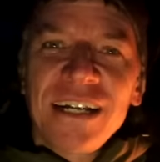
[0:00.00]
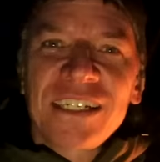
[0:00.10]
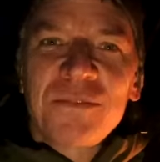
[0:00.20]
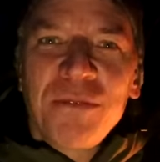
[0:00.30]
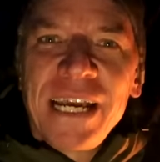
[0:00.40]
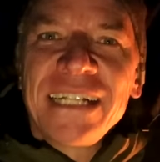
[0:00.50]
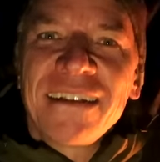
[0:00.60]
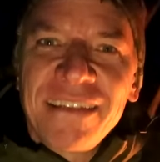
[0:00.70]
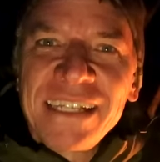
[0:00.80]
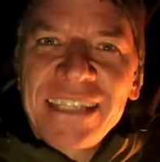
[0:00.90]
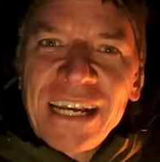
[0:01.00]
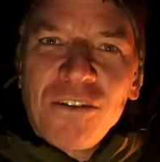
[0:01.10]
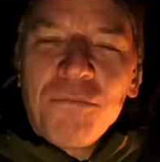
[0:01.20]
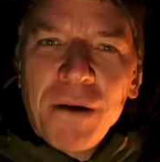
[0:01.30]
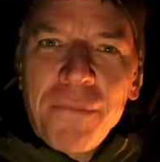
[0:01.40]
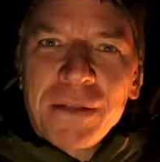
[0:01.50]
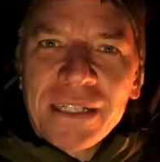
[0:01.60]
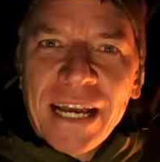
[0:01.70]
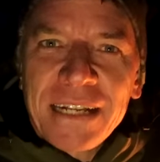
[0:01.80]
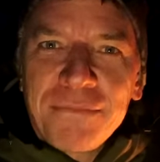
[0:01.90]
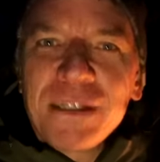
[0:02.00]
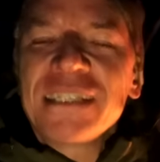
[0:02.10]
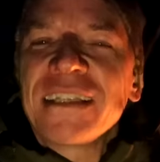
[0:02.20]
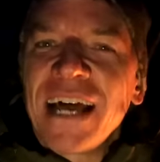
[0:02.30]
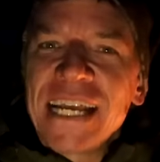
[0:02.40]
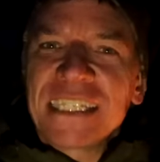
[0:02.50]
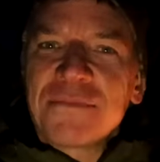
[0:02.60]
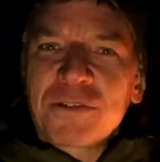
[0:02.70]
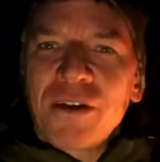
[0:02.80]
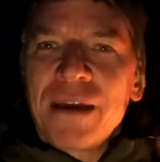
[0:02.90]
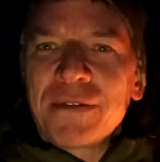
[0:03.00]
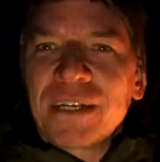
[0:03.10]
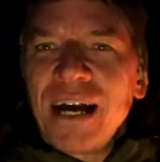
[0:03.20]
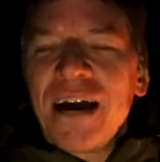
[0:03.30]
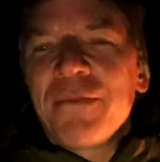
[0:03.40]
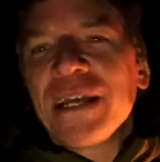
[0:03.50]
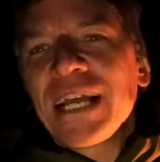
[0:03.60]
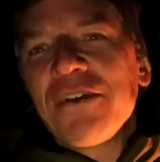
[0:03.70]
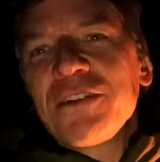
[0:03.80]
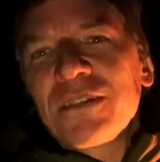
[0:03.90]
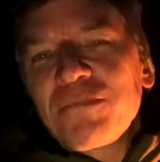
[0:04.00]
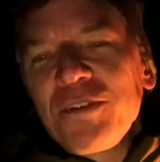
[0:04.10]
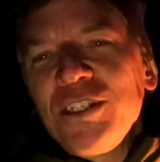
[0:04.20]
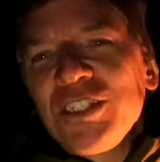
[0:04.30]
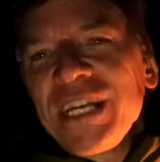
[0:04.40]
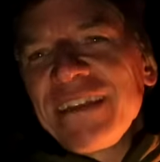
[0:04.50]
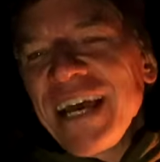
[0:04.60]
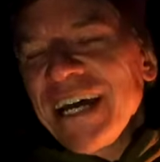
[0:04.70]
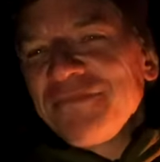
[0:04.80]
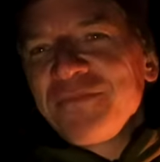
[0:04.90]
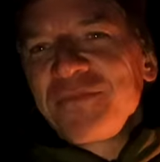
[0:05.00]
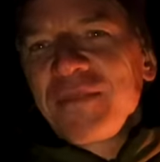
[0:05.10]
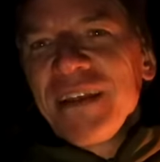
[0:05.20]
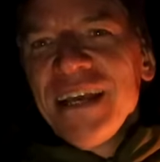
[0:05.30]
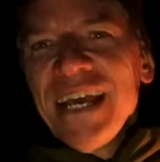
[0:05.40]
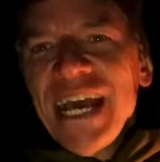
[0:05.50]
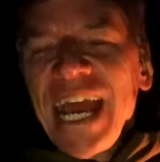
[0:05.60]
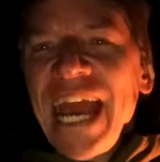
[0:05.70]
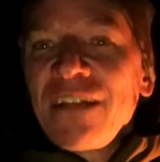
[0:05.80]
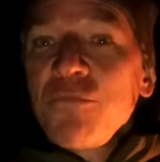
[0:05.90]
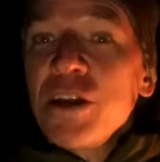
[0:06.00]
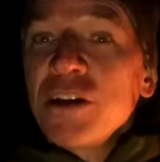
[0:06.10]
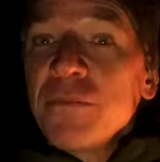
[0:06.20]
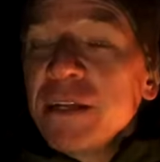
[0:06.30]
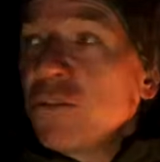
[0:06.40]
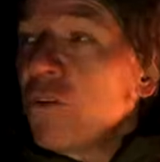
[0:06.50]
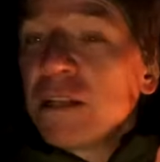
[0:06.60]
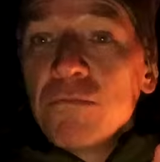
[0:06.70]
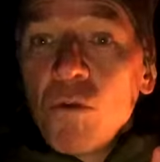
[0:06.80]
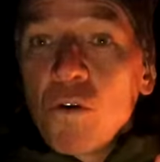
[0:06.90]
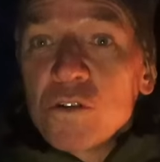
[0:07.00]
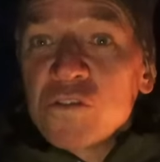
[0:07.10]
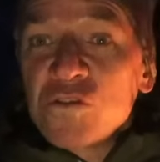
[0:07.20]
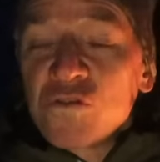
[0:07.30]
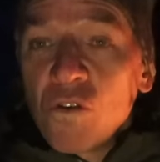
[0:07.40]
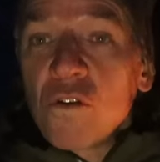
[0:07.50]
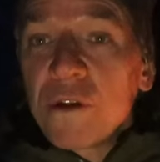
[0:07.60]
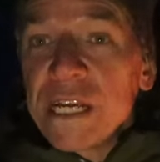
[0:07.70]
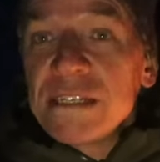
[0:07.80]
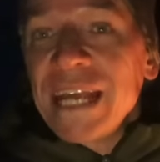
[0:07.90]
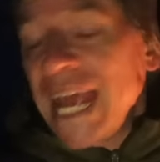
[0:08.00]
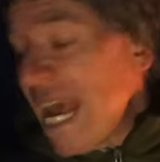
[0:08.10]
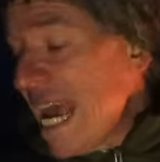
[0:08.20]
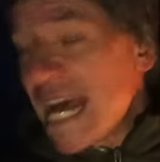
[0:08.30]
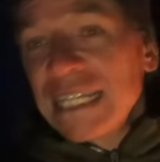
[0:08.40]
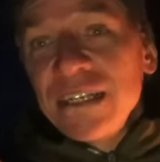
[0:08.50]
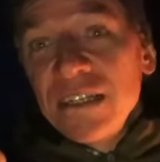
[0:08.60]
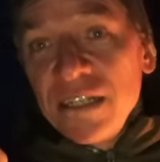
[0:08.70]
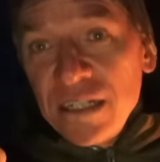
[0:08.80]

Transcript: unexplained, and things that go bump in the night, please like, subscribe, and comment. I always appreciate that. And we're going to be doing more stories and